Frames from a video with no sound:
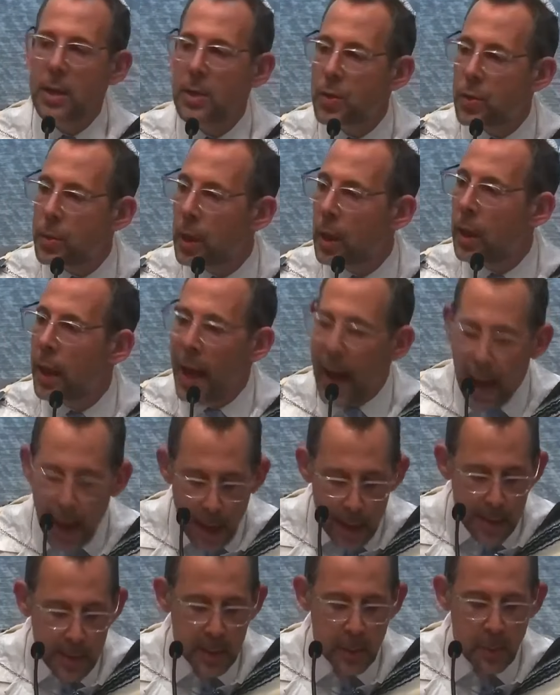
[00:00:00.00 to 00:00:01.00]
Israel
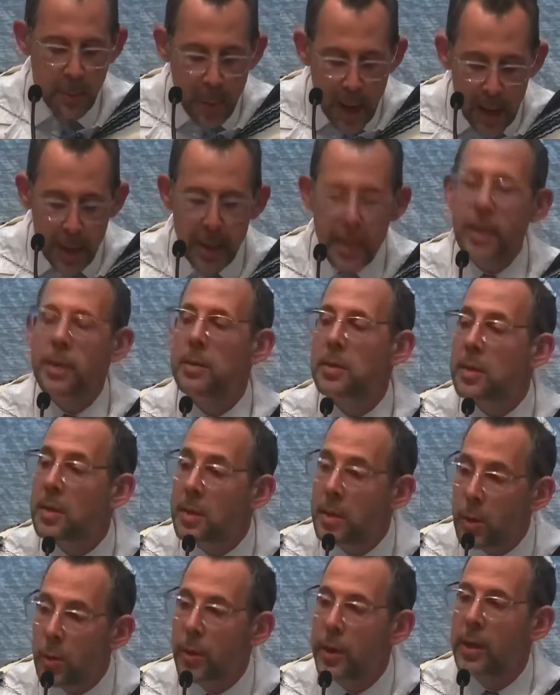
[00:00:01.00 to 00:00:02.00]
has many
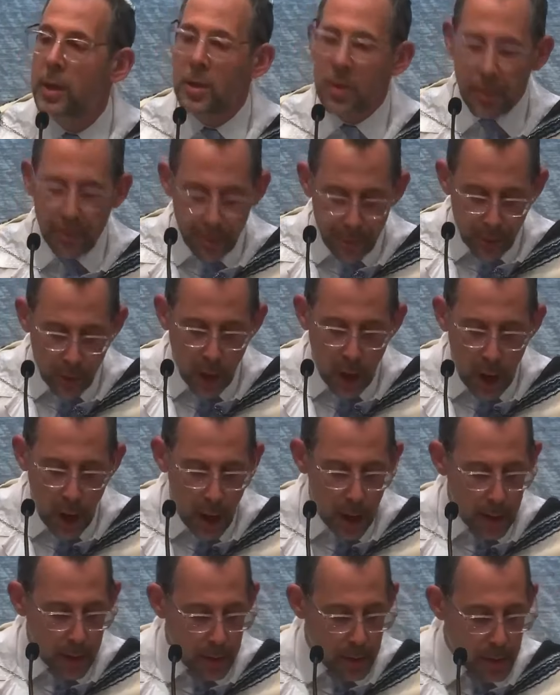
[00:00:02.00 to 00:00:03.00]
serious
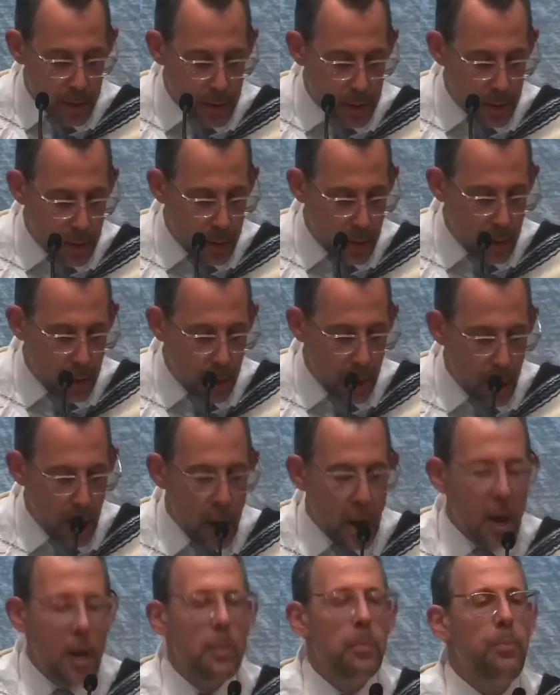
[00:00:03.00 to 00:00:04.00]
flaws.
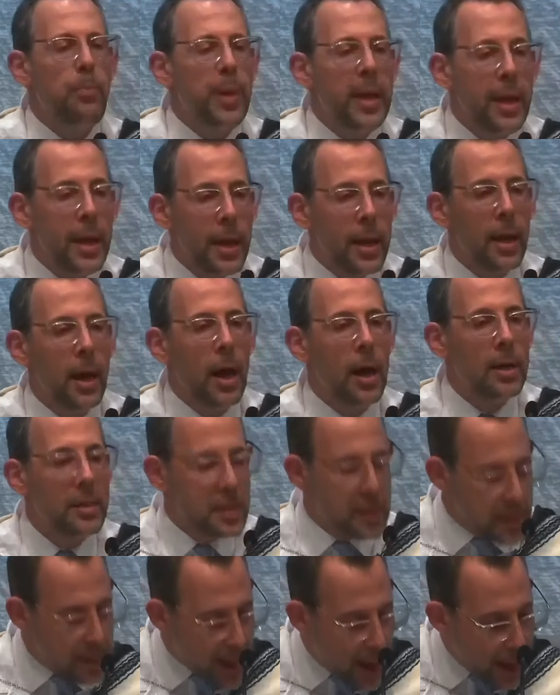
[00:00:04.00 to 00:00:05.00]
Being
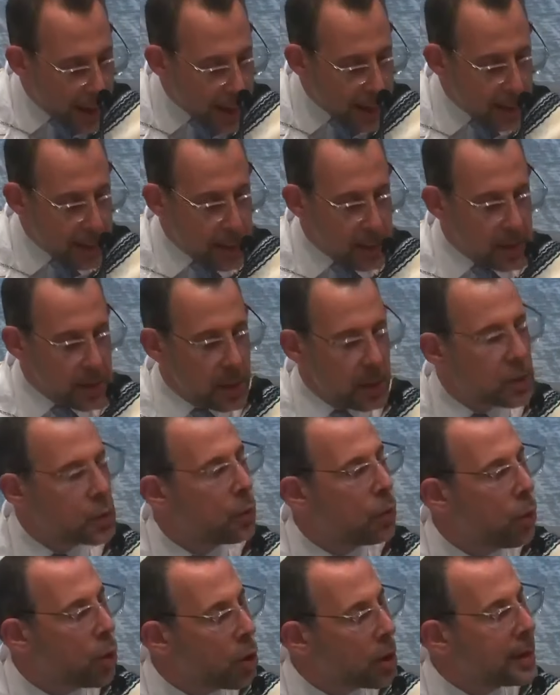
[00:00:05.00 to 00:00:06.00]
a Zionist
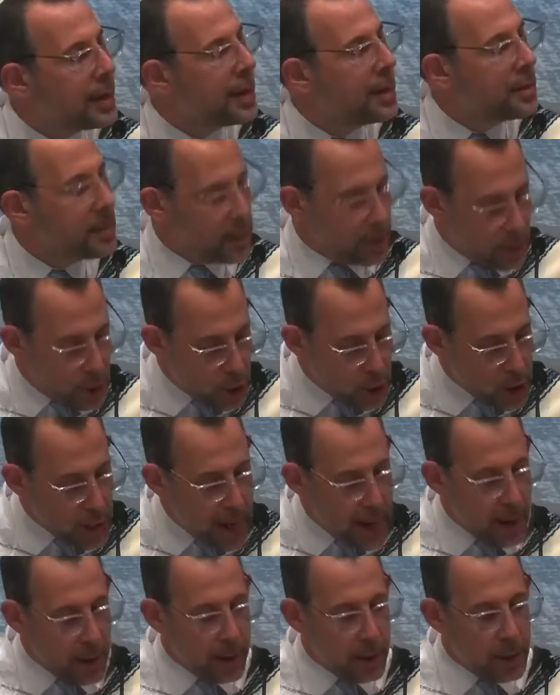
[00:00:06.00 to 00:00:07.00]
is working to
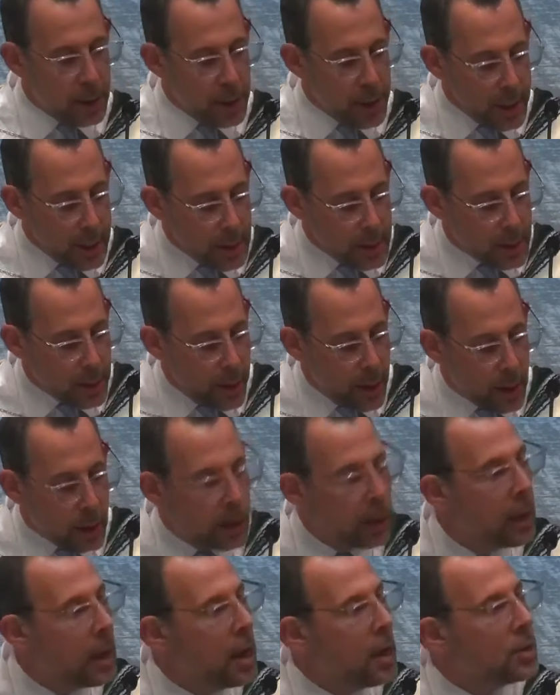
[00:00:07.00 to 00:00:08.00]
challenge
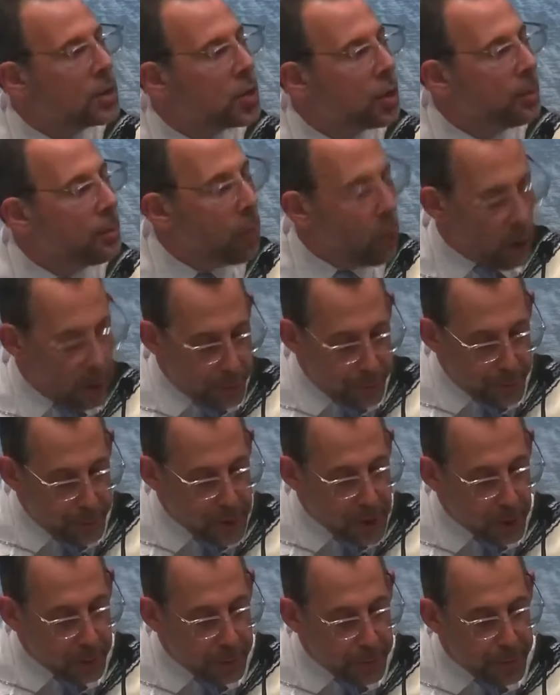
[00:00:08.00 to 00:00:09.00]
Israel to
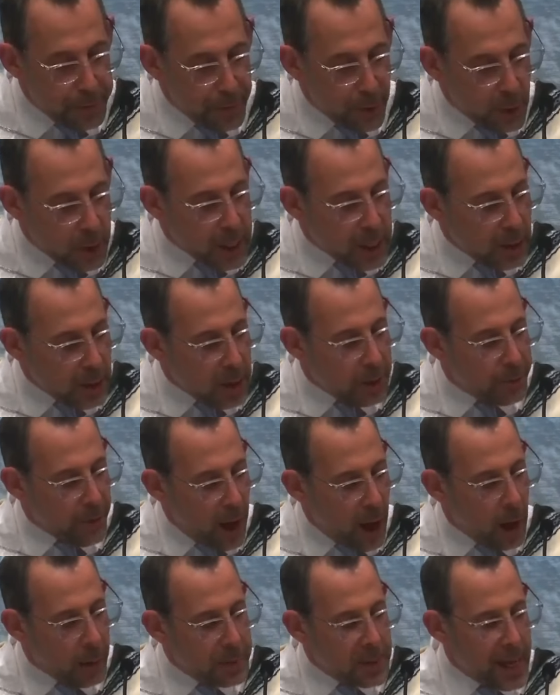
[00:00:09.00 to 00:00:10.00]
fully
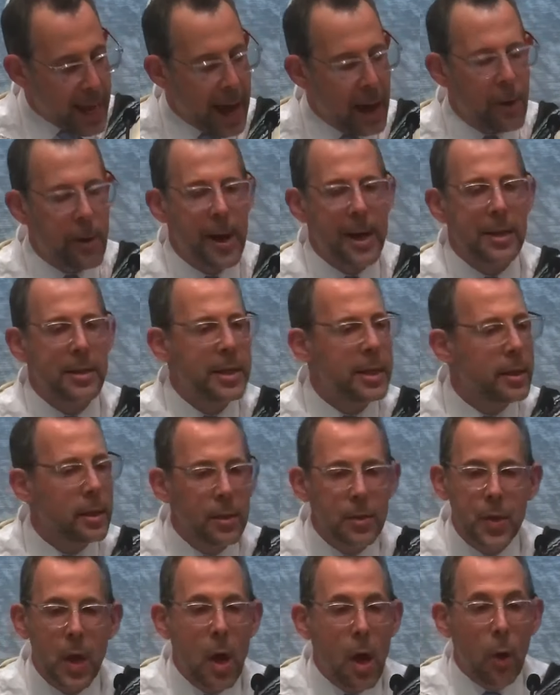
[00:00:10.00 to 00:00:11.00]
live up to our
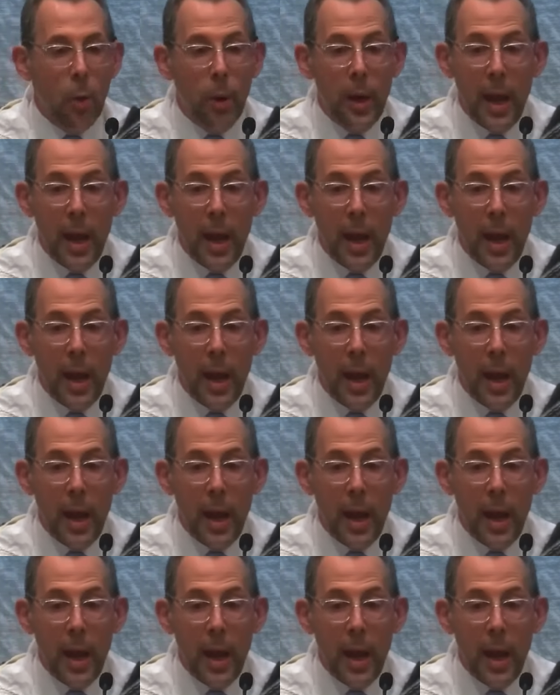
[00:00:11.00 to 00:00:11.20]
ideals,